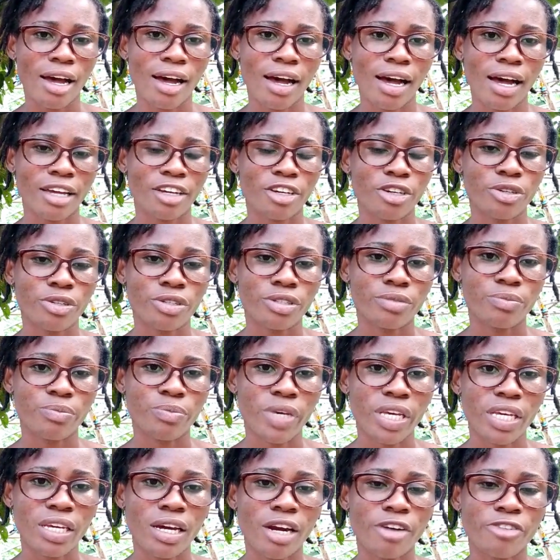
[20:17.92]
I could
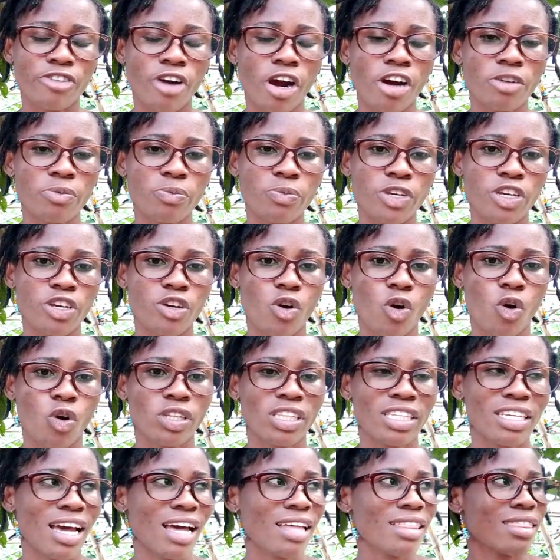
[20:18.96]
make around me, or
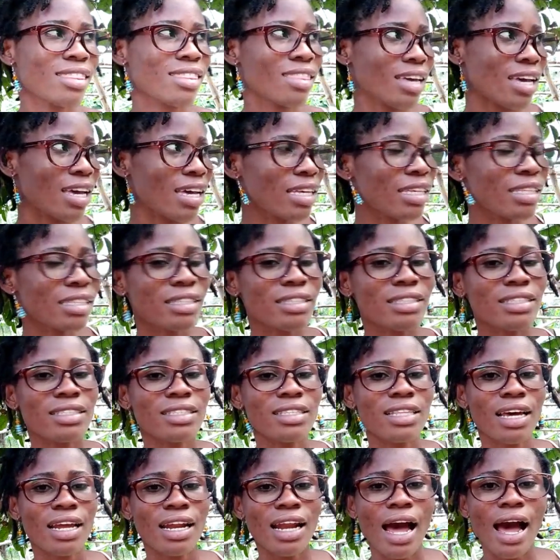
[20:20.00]
there are things
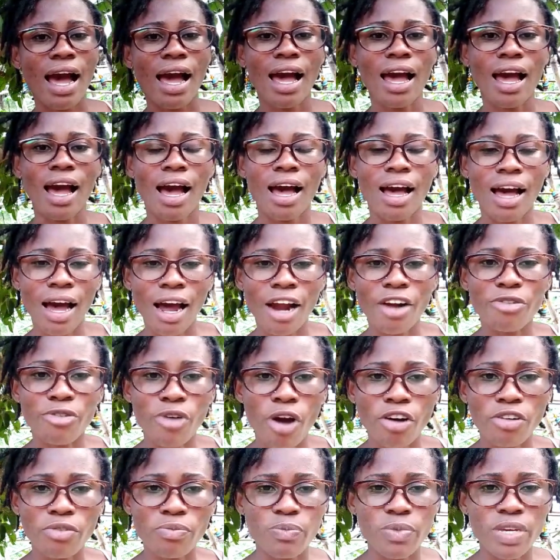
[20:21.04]
that are
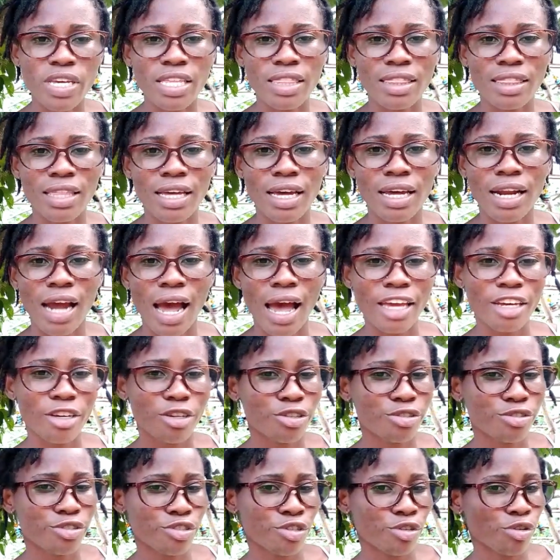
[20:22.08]
around me that I
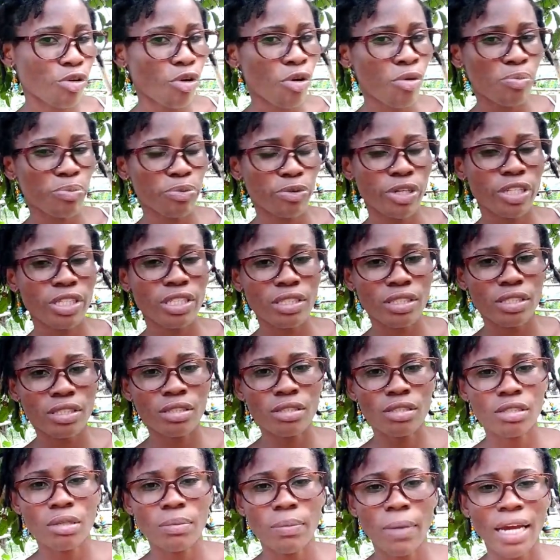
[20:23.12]
could incorporate
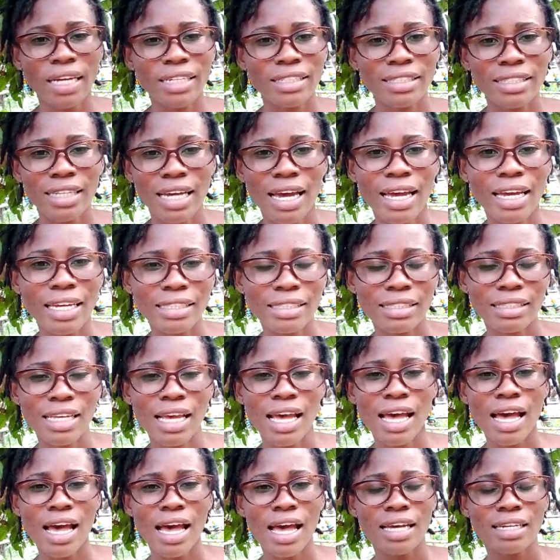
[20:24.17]
into my diet
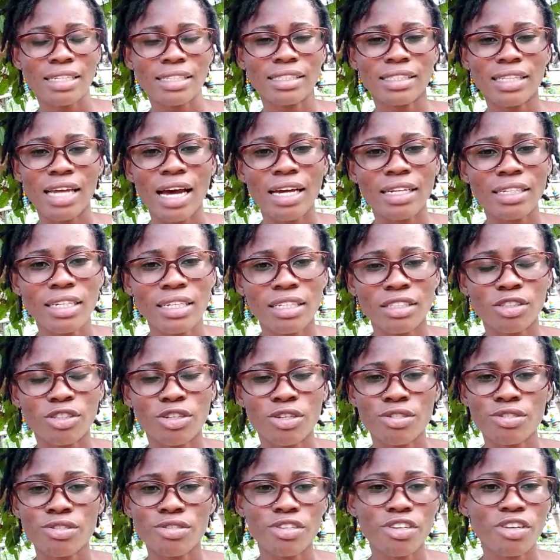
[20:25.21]
that is
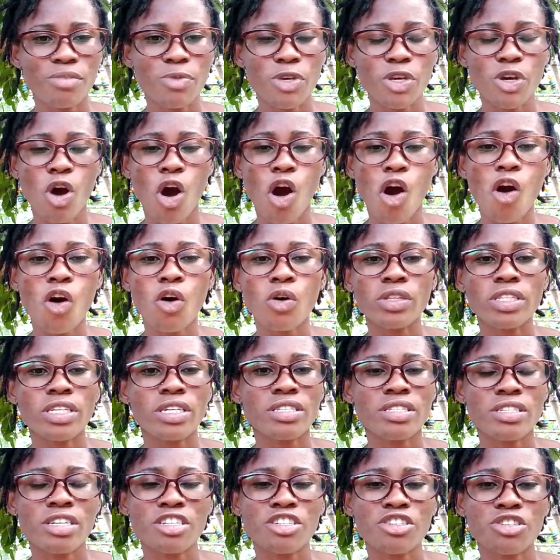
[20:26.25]
going to give me all the
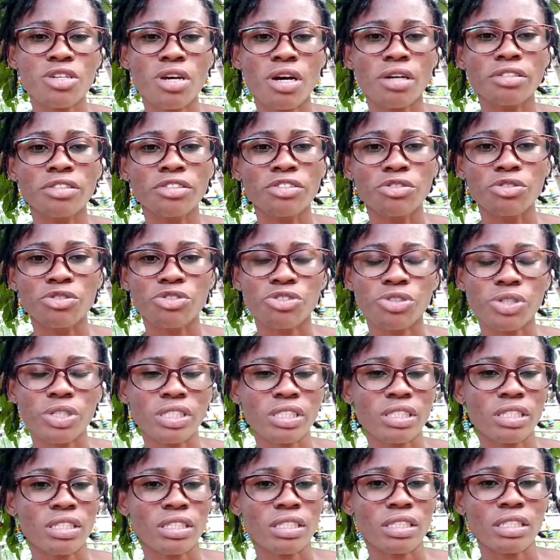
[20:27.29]
essential
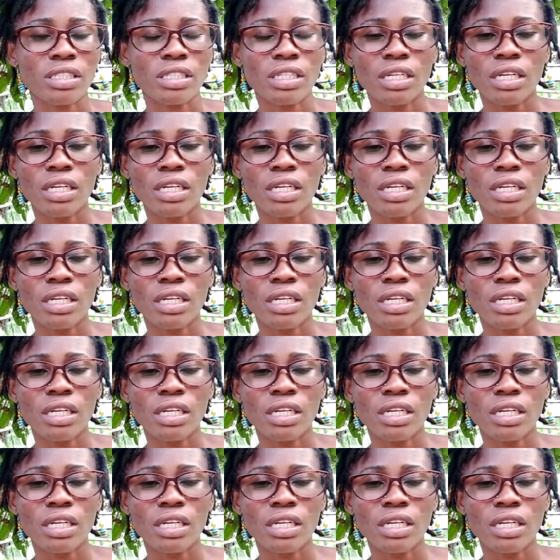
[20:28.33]
nutrients and